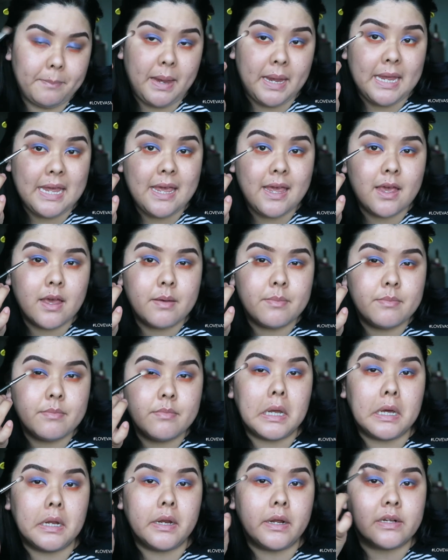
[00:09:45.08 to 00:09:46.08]
Mayhem
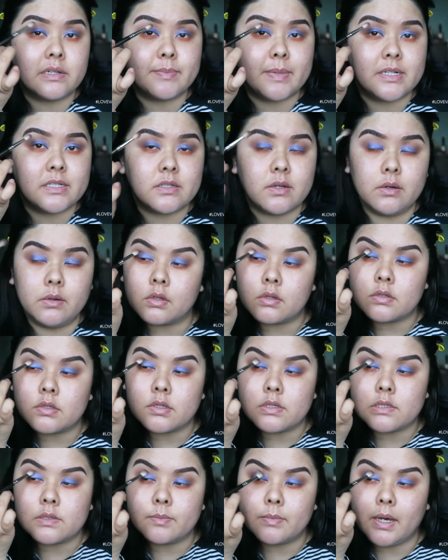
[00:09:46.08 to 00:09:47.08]
and Espresso. And
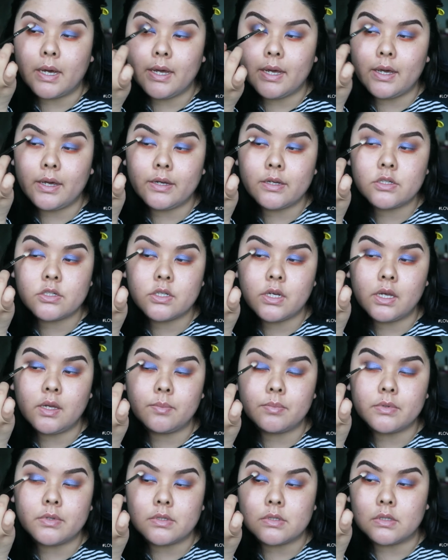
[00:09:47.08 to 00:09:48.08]
since my eye
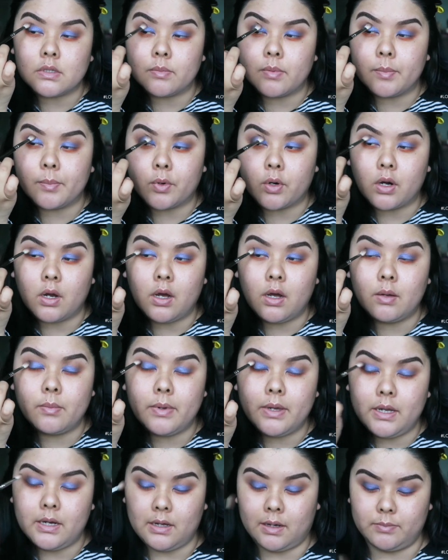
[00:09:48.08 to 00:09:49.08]
shape is a little bit more
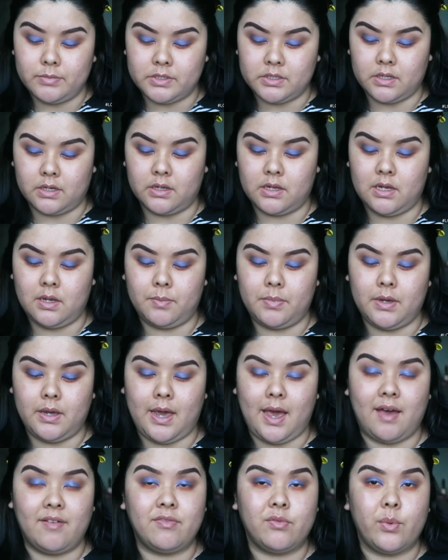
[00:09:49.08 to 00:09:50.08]
almond, I'm just gonna keep it
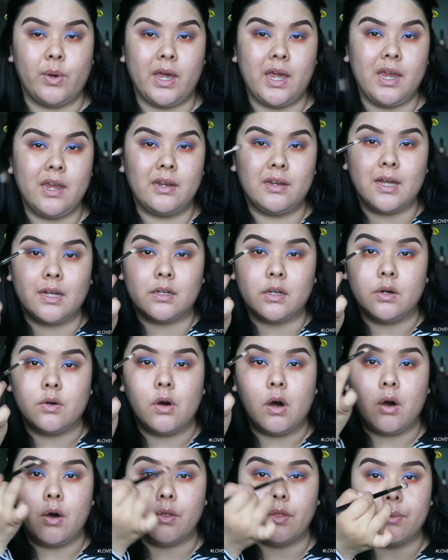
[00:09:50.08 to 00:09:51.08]
halfway and not go
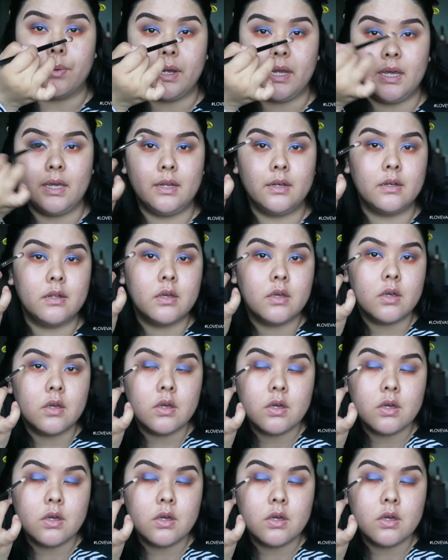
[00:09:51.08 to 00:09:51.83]
all the way in.